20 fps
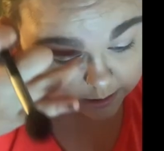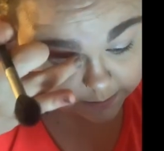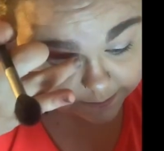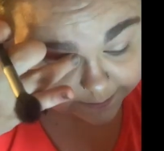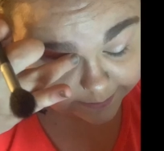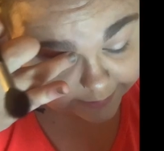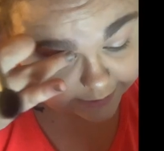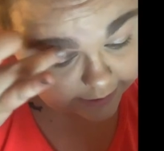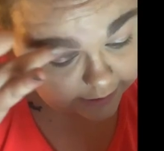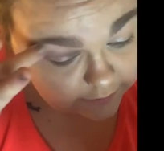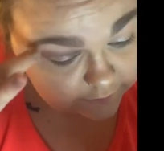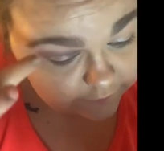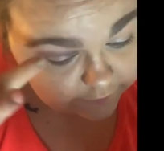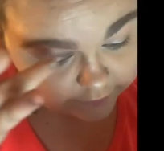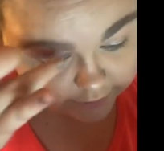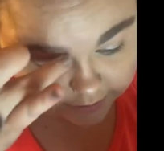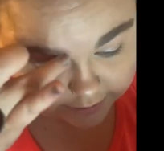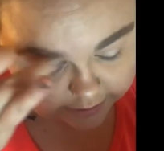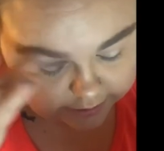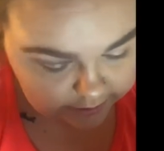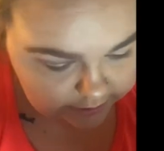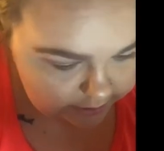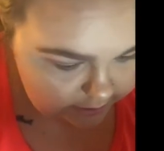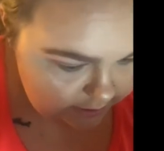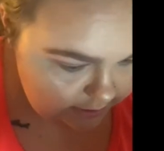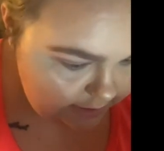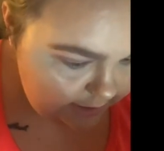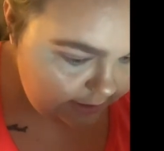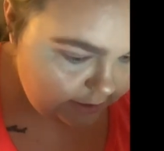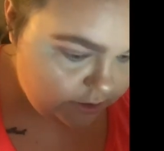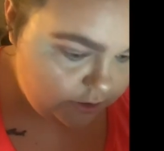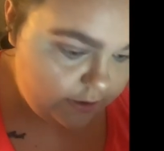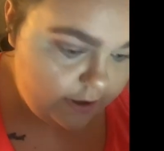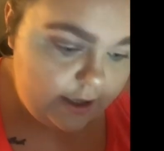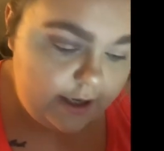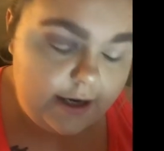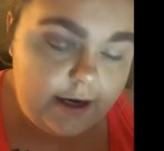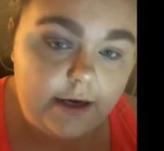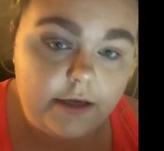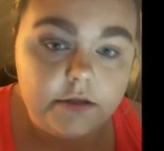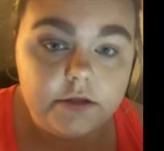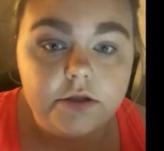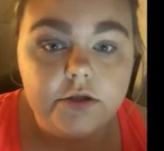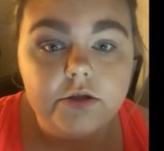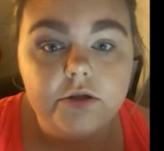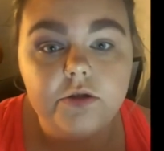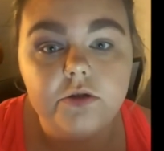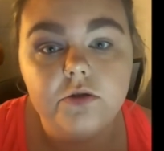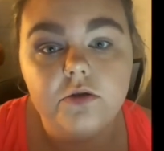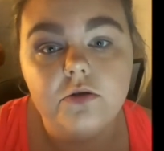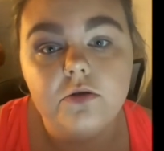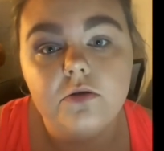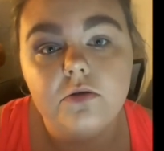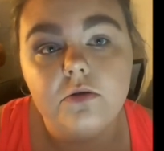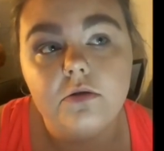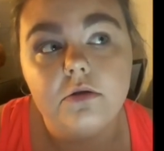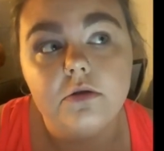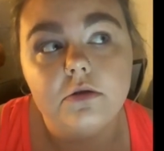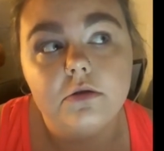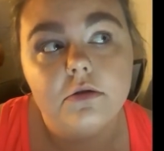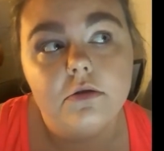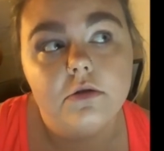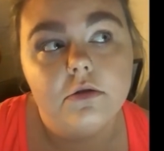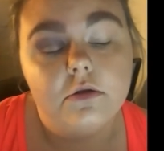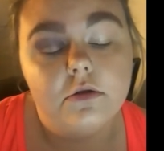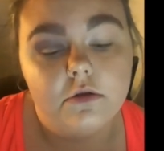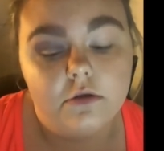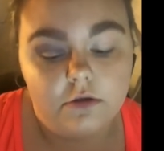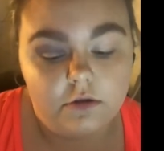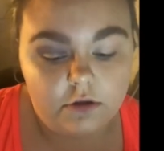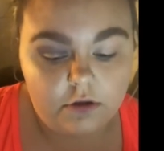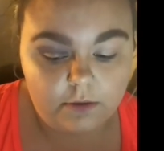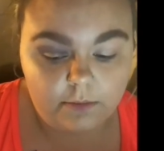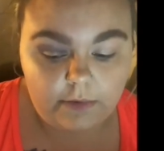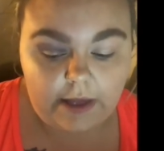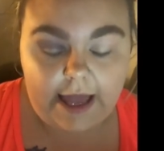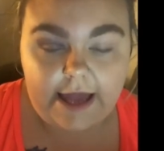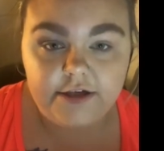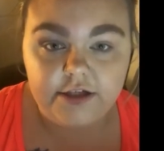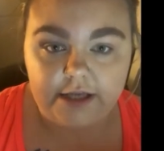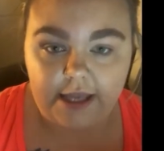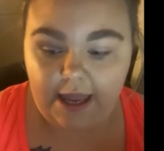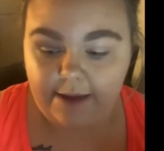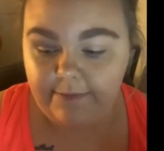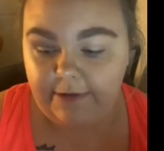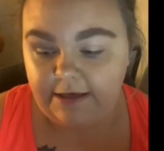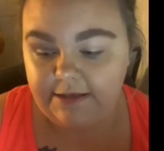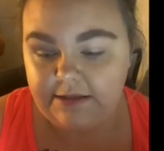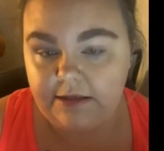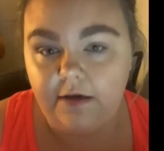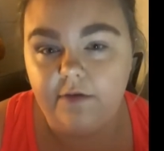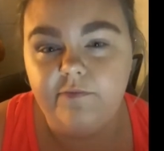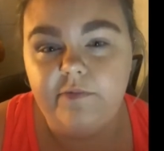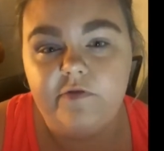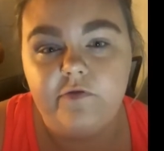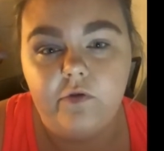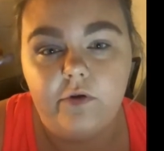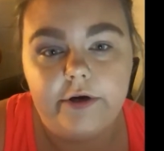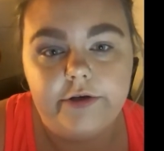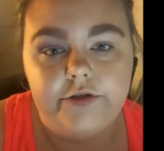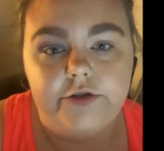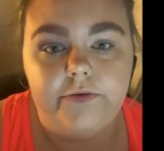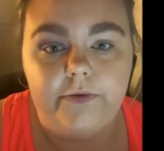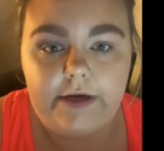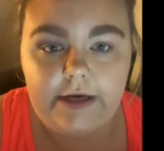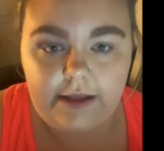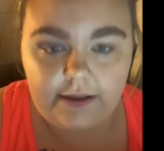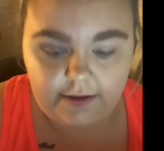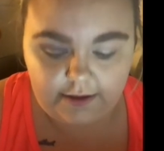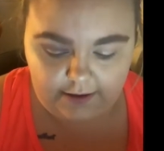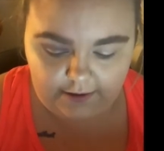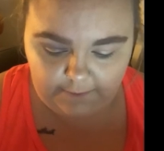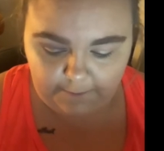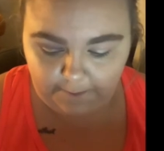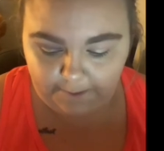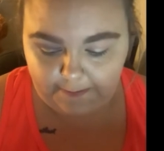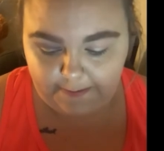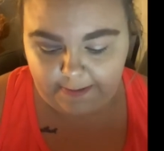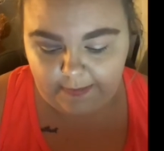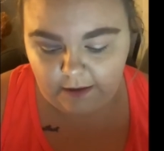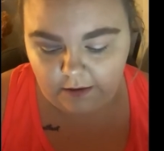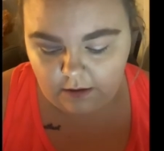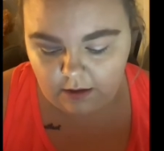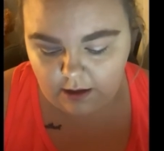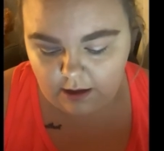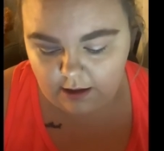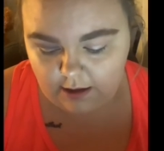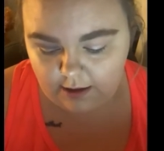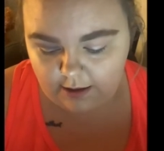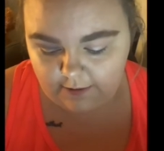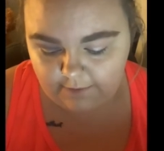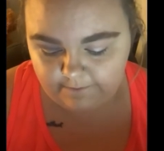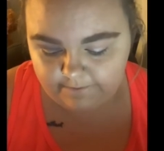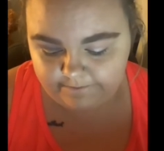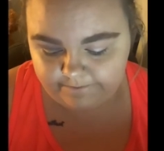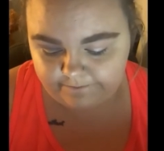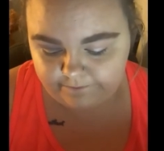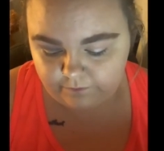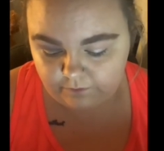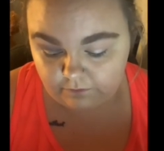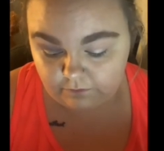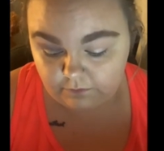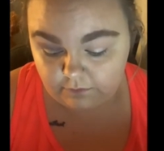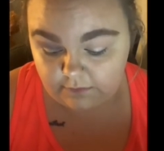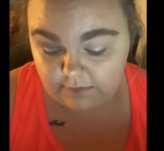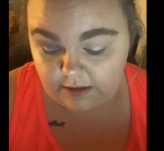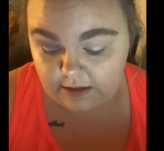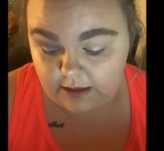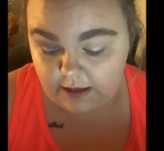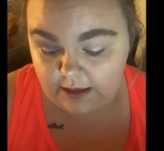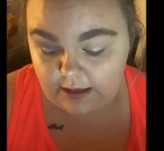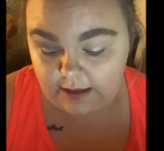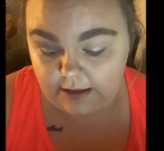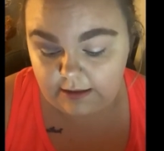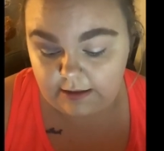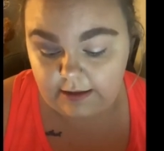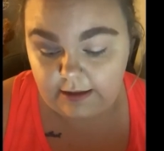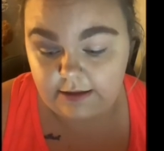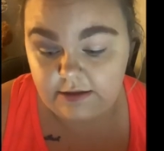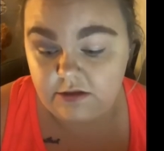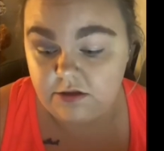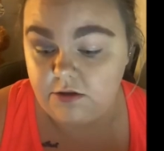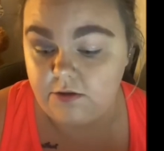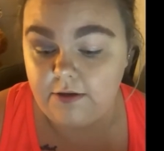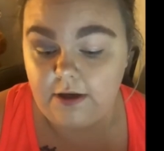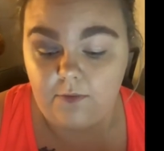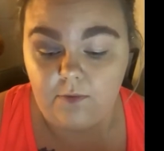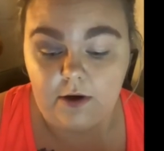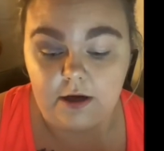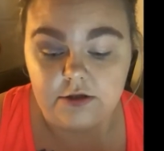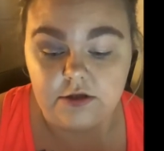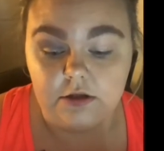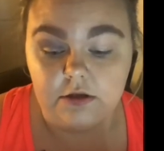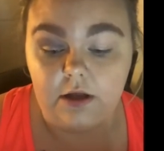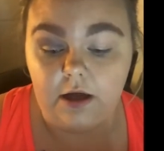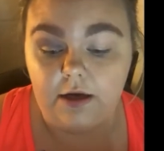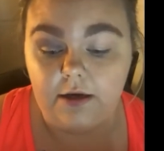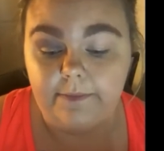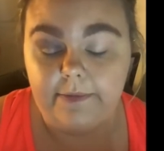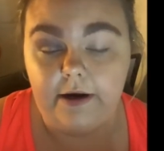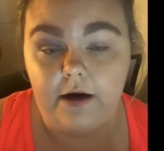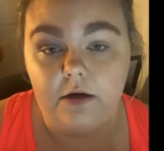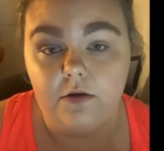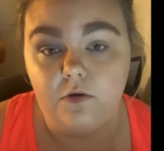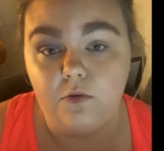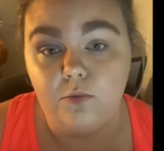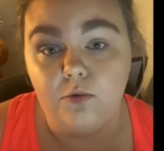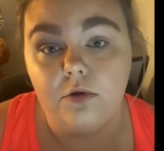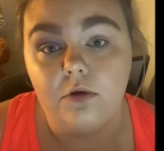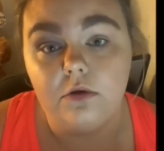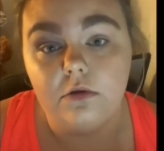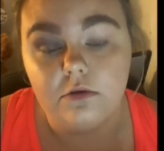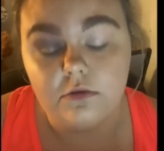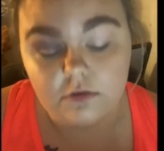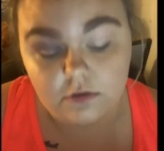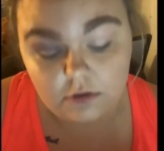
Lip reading: been for years. I try to educate myself before I do anything. And I watch a lot of paranormal